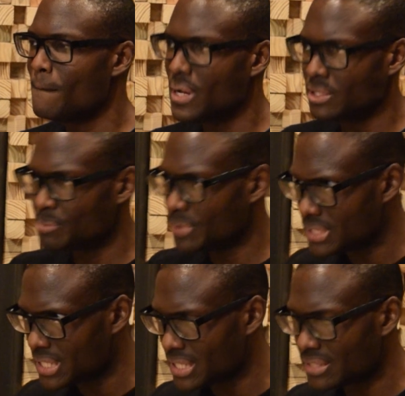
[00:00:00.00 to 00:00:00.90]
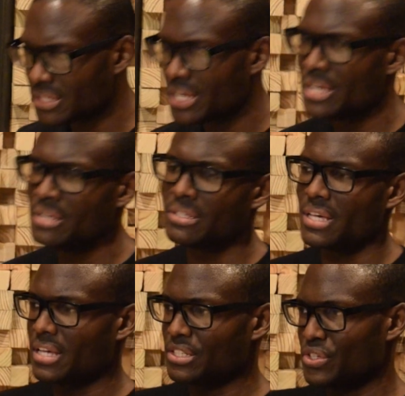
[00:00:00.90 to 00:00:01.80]
multiple days, to
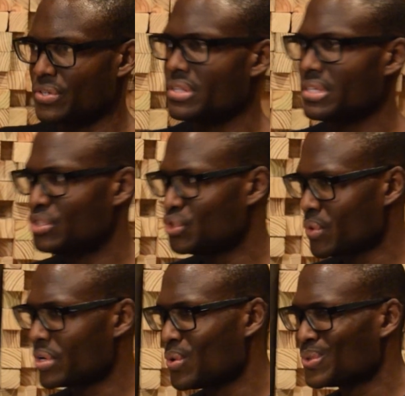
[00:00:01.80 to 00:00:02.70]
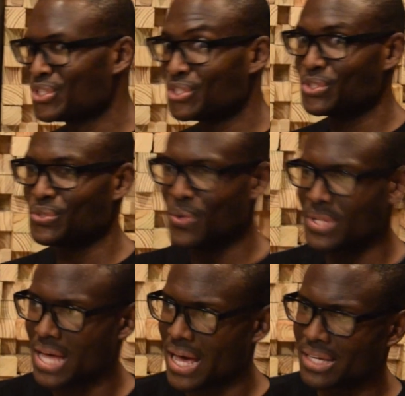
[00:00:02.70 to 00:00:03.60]
get certain things sorted out so
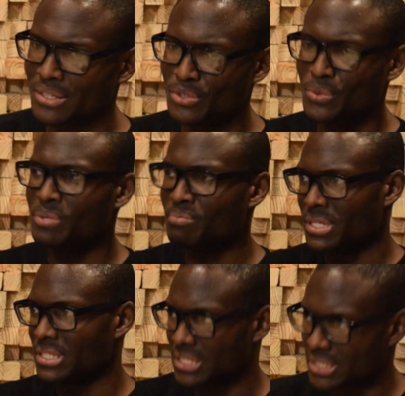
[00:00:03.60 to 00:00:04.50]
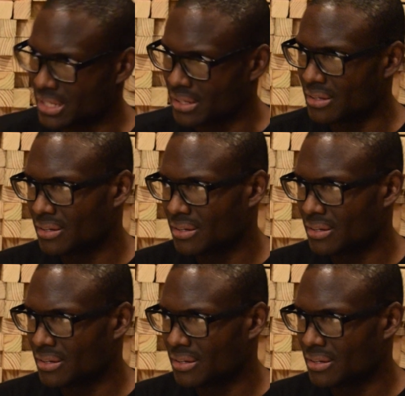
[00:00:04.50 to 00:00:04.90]
that I can do the business thing.